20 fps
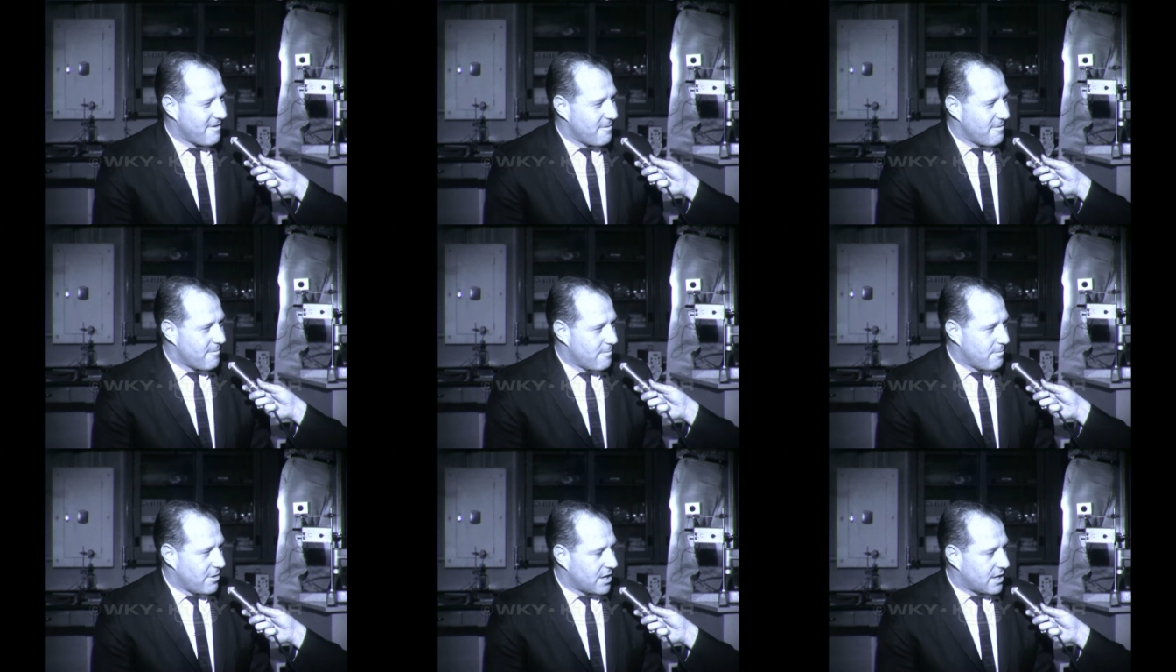
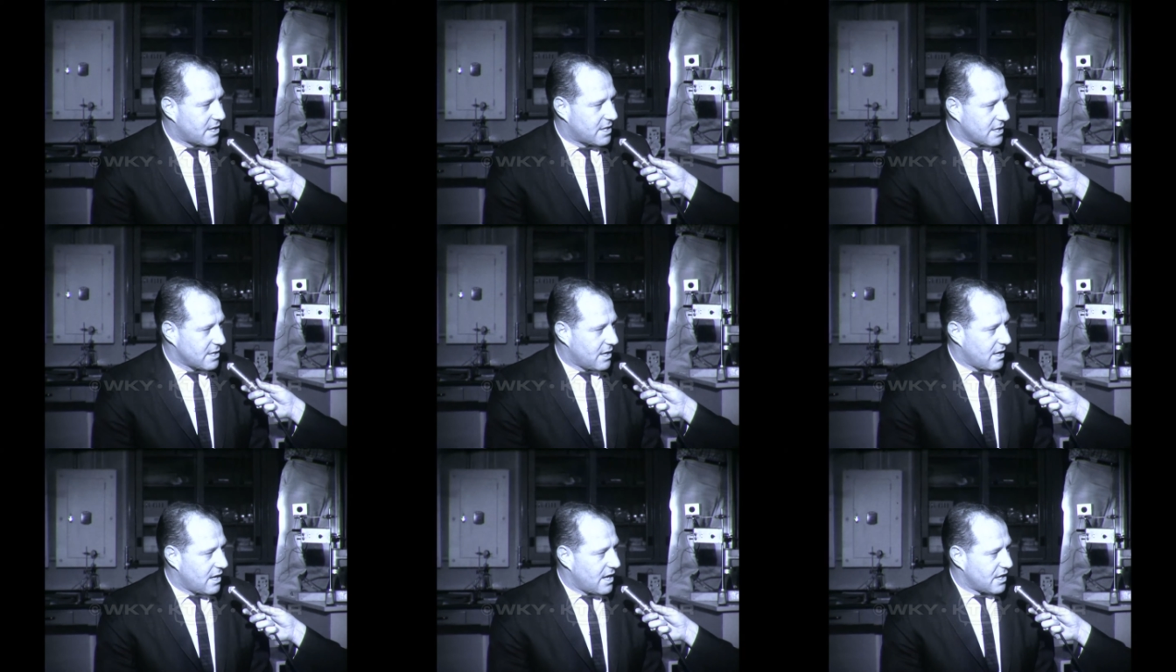But
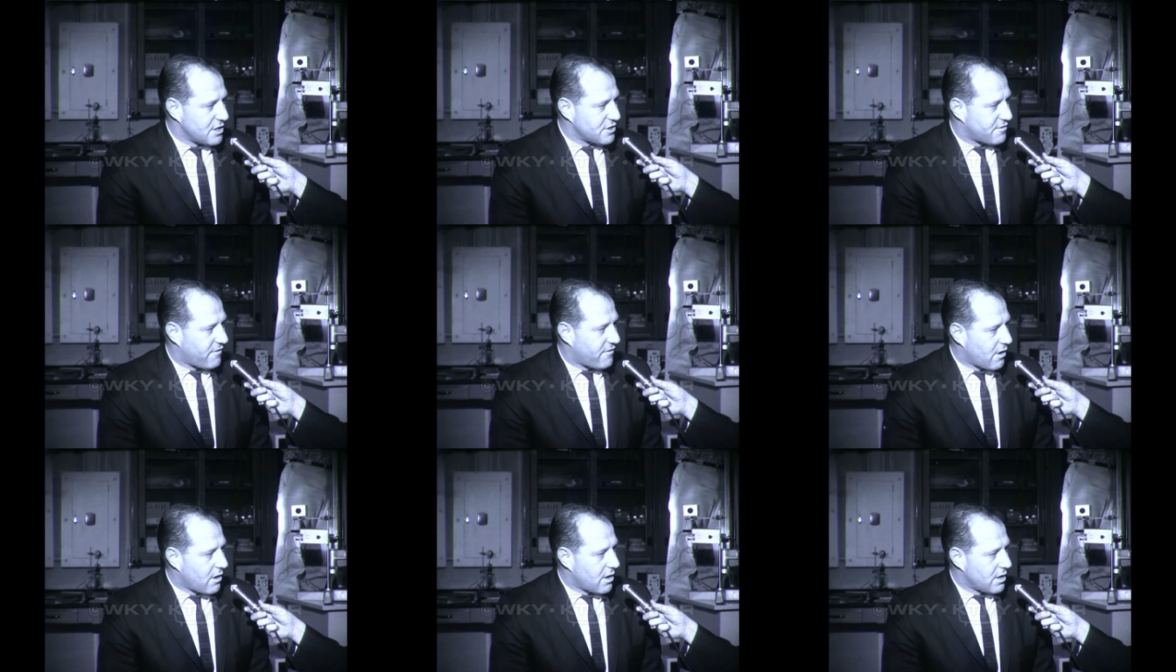as
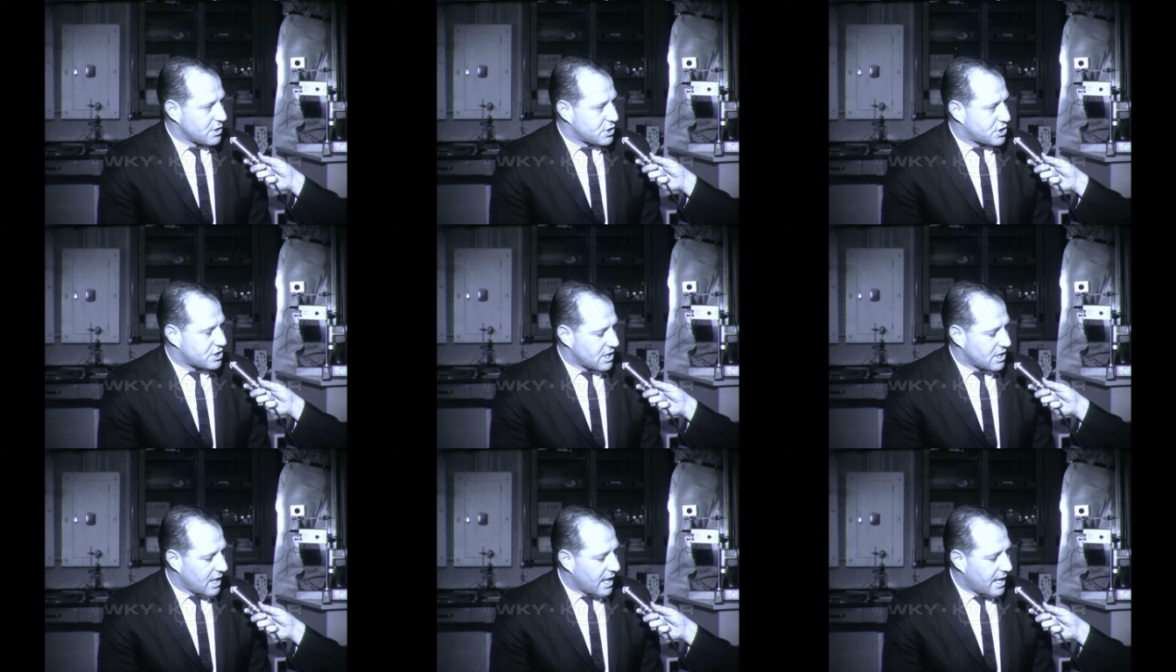far as
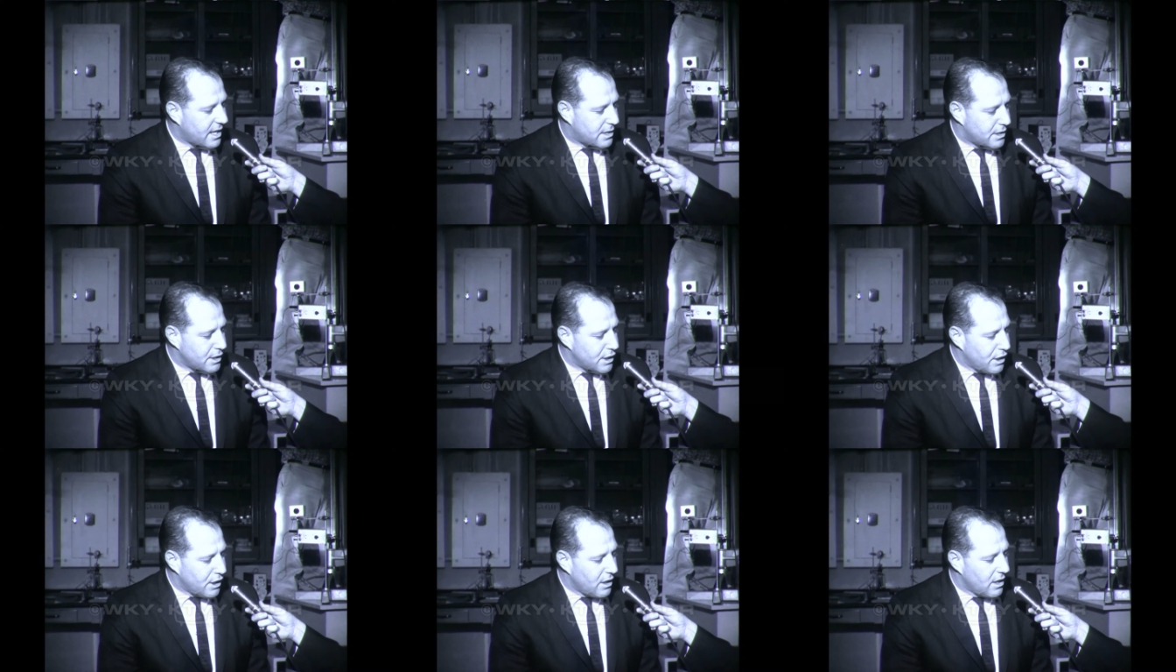
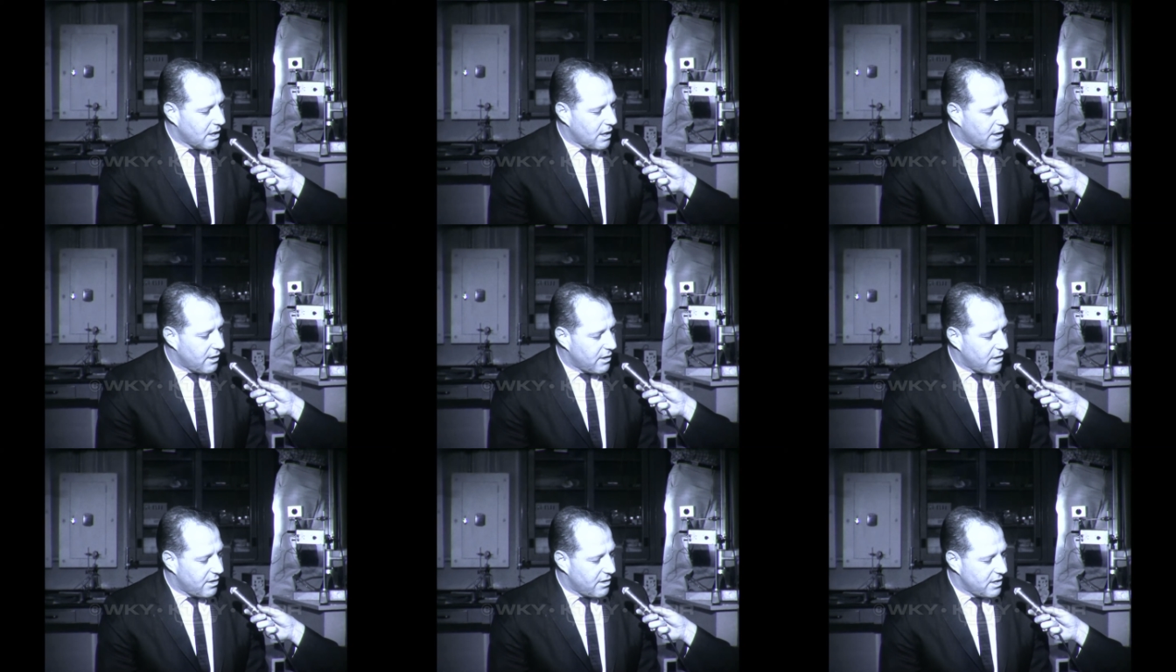selecting
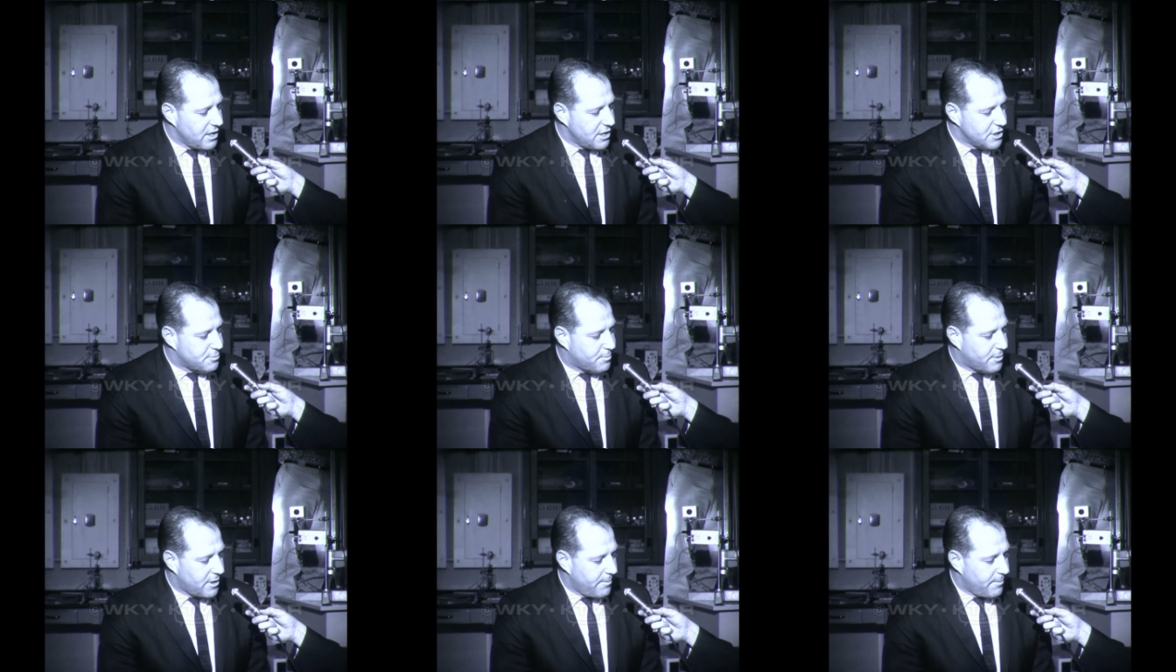these
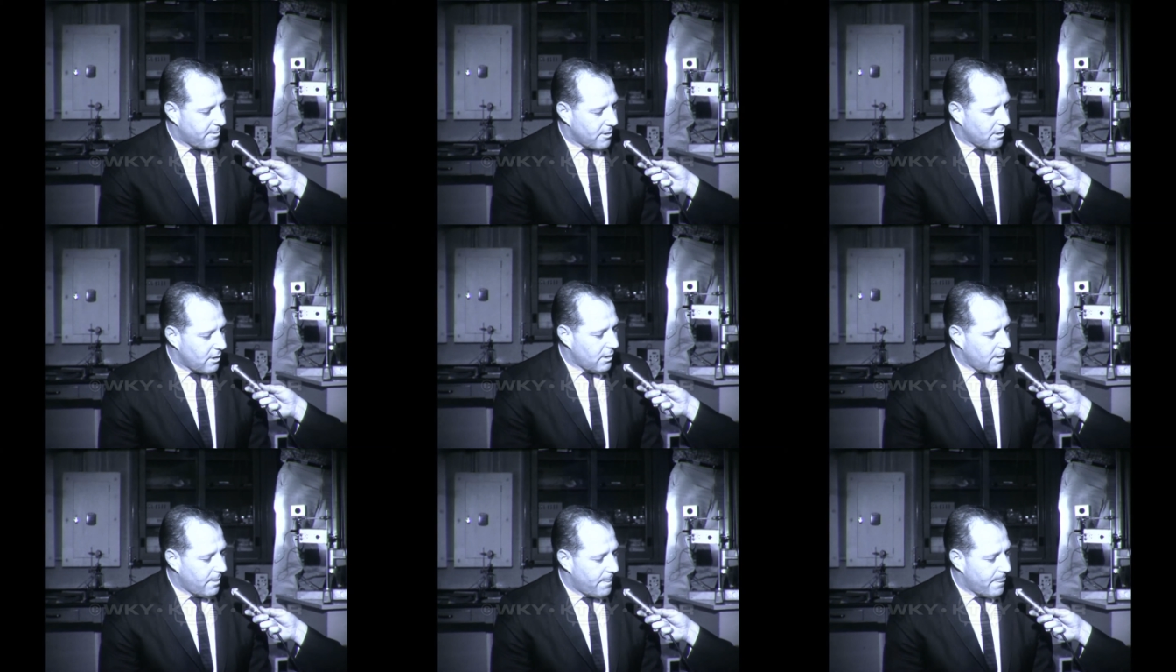people,